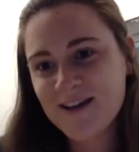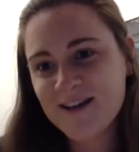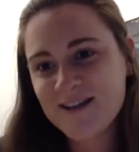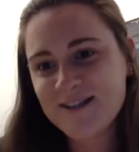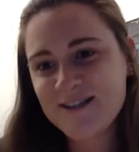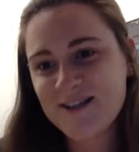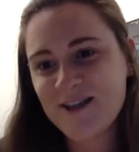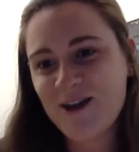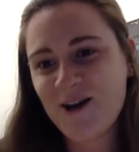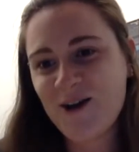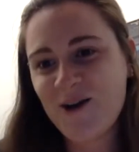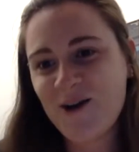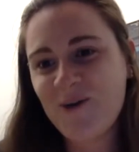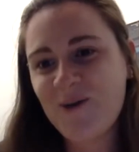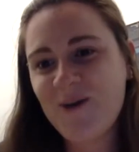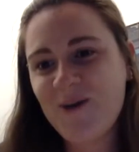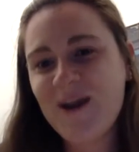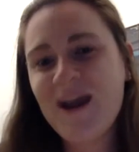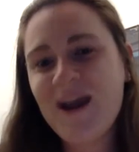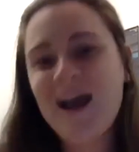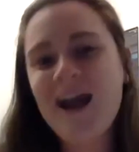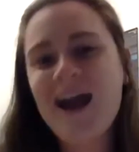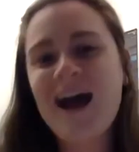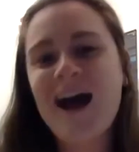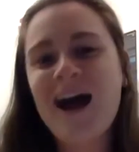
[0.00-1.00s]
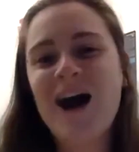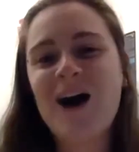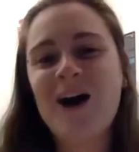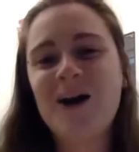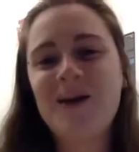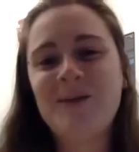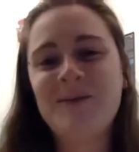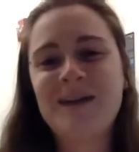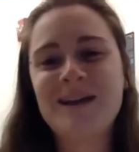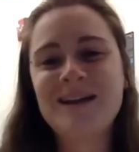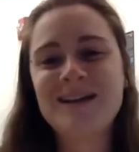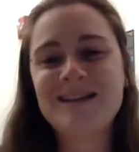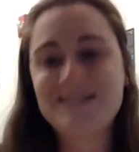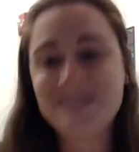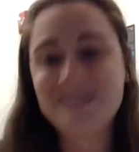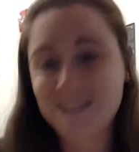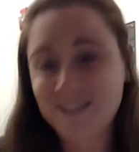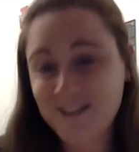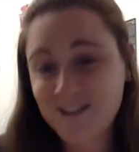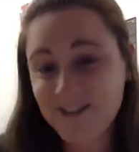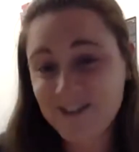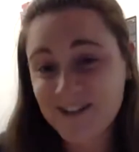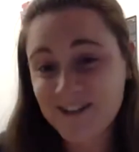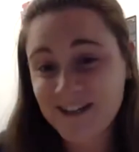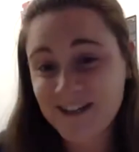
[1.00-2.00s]
So on my
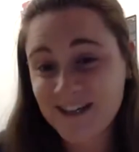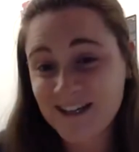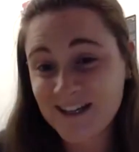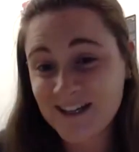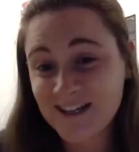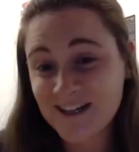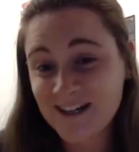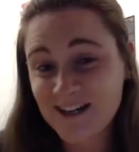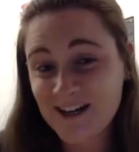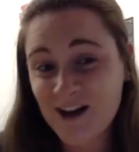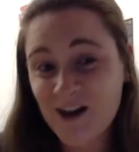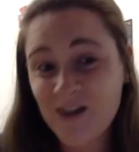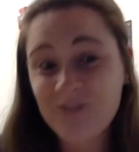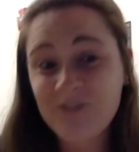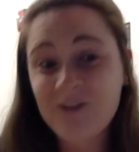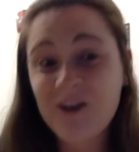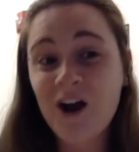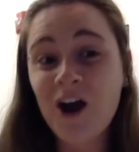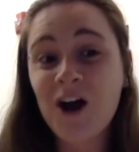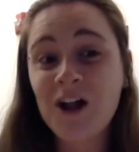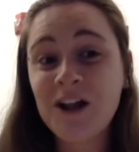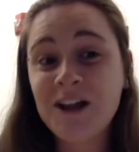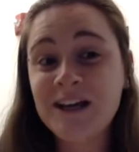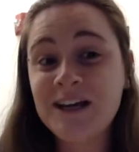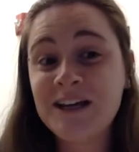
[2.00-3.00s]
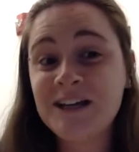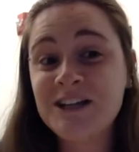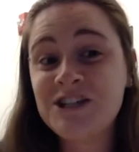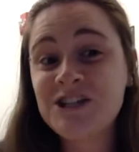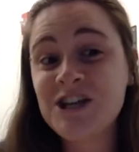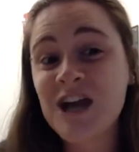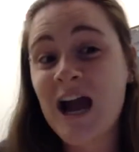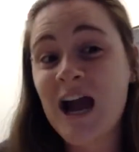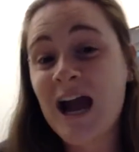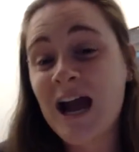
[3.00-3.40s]
senior year of college,